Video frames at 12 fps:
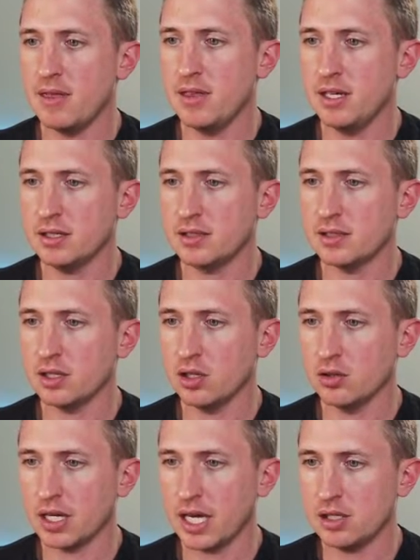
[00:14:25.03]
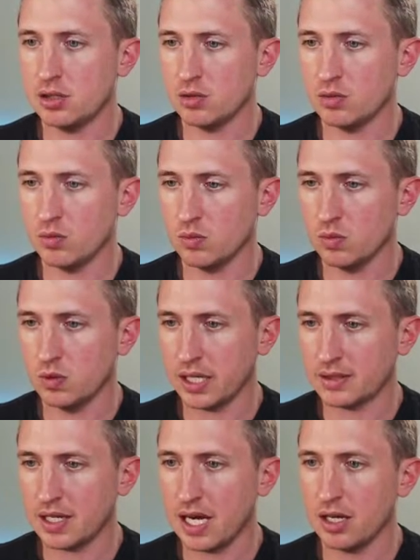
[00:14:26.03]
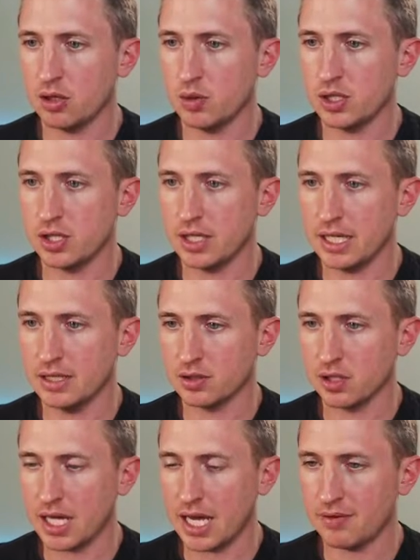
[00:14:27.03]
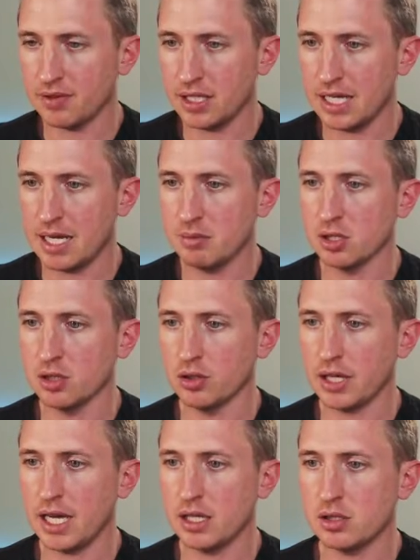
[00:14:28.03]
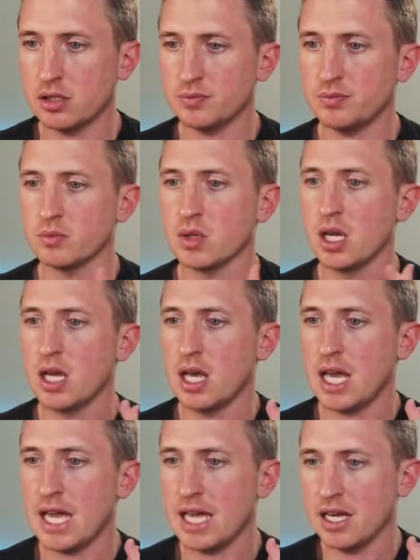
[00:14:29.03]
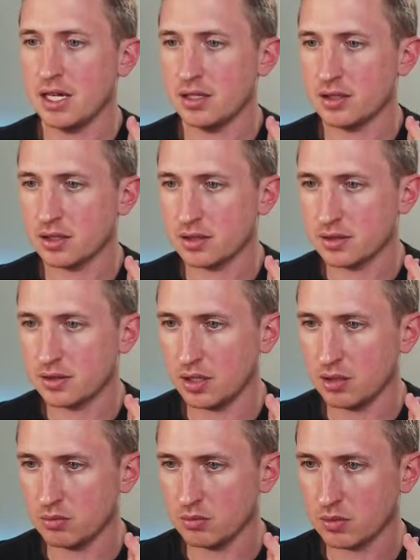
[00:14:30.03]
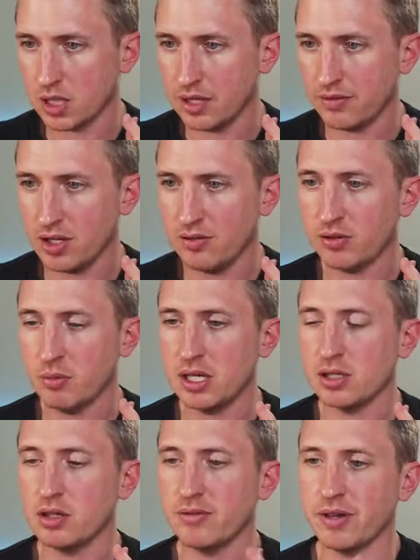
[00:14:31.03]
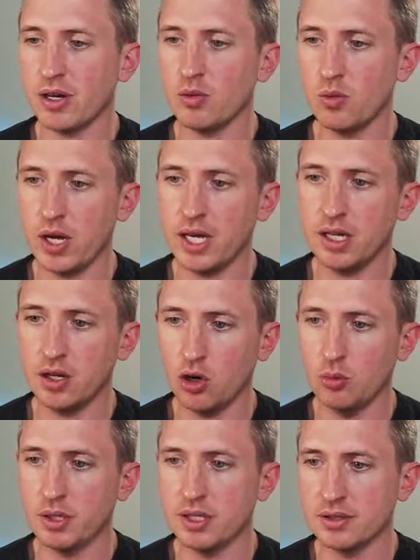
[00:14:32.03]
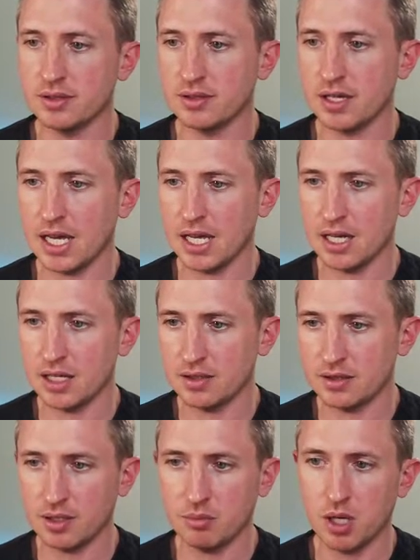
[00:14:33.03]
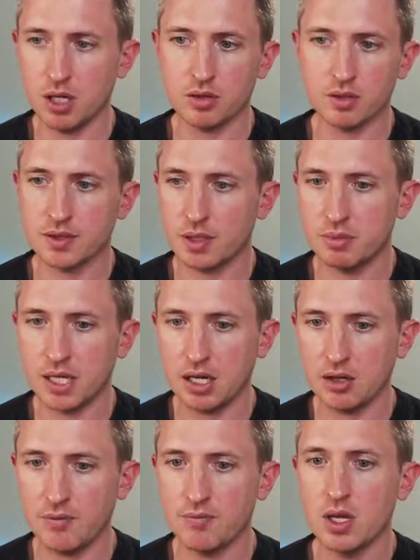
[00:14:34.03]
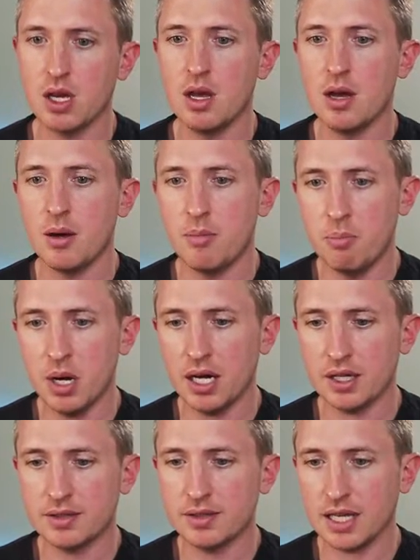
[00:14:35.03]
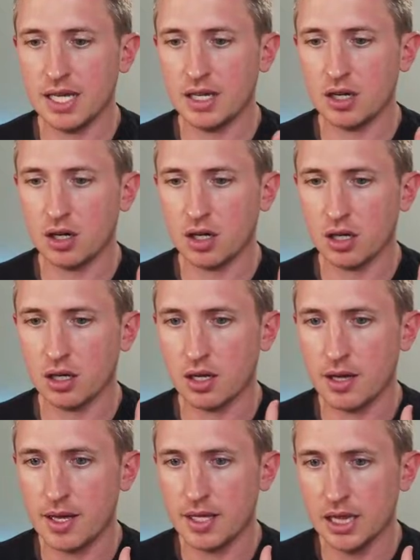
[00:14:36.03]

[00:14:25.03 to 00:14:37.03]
this location like tile widget is going to have the name of the location and some kind of information about when it opens and some other subtile. But in our